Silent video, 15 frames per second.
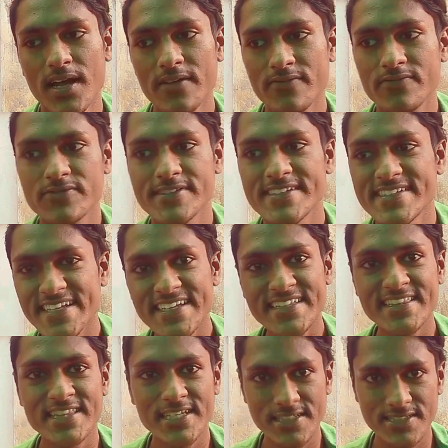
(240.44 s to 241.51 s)
I have
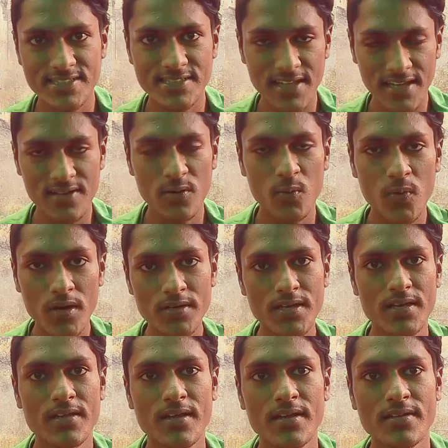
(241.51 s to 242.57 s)
seen this thing
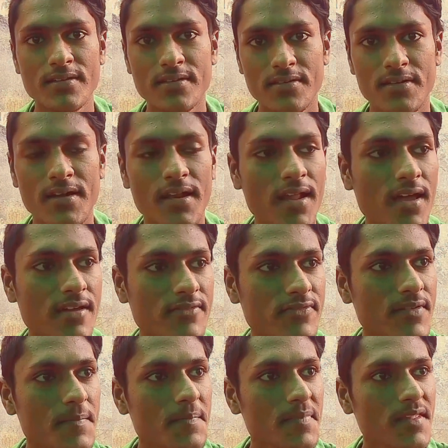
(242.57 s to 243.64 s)
working in real life.
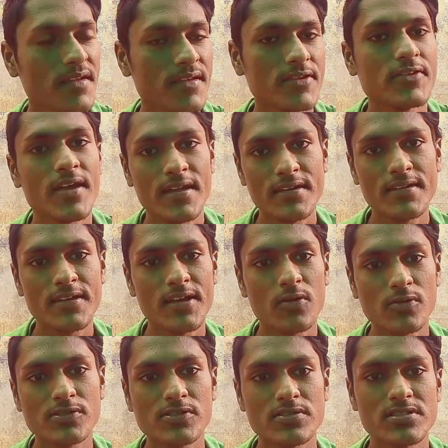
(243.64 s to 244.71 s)
You can
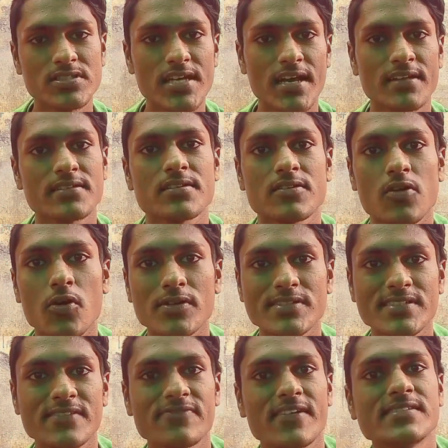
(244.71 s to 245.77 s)
also check it,
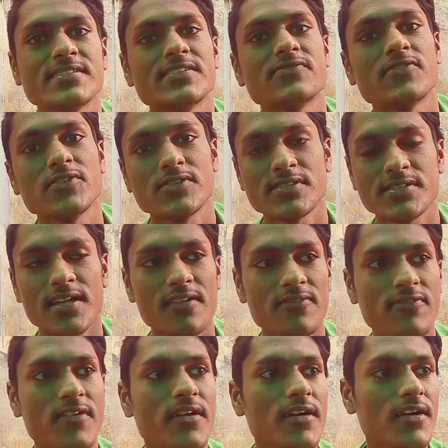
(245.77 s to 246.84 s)
cross-reference it for
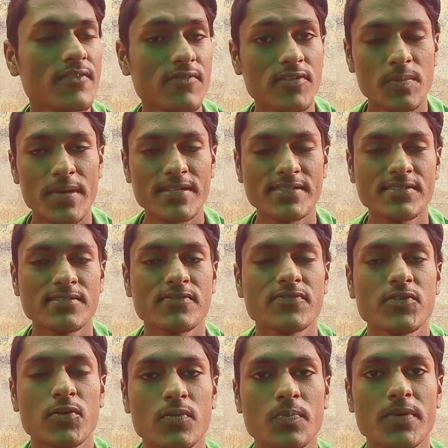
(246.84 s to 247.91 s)
yourself on the basis of
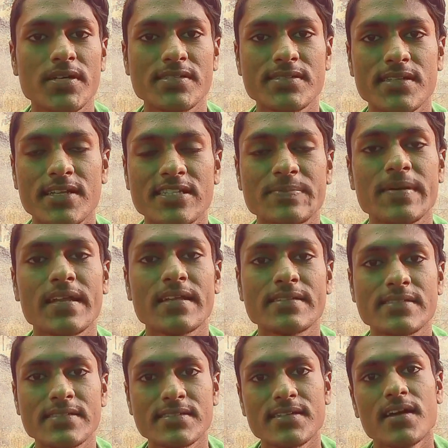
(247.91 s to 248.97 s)
your personal
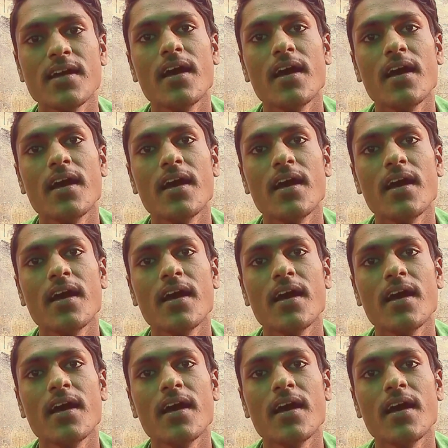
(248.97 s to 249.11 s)
experiences.